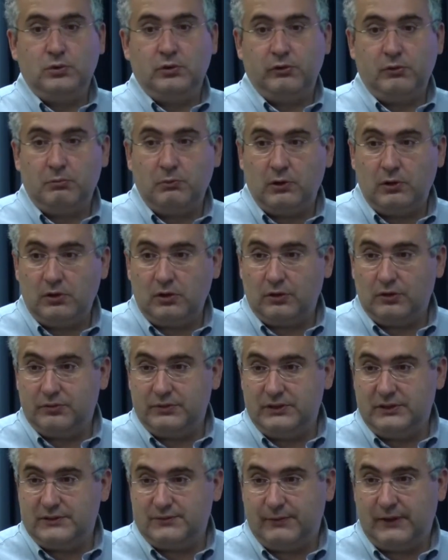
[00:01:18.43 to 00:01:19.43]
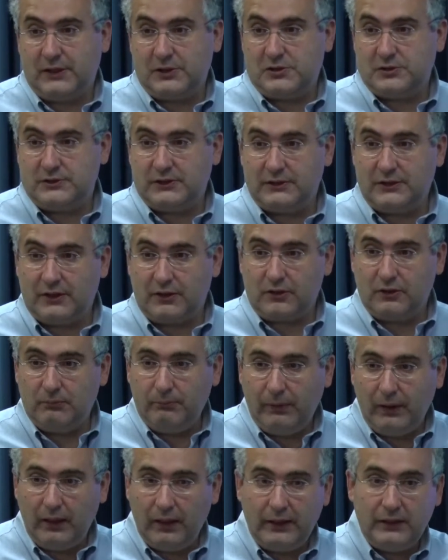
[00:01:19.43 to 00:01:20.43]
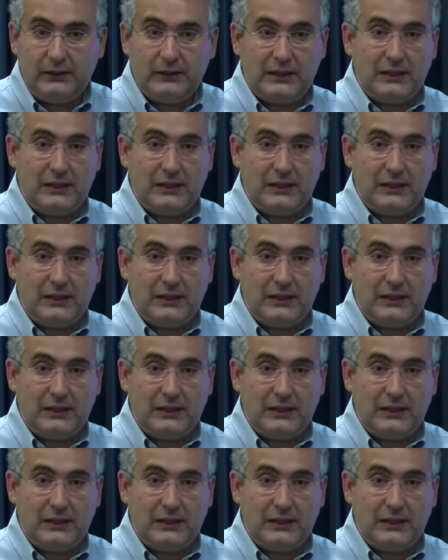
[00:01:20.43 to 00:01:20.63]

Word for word: or more of these functions that are combined.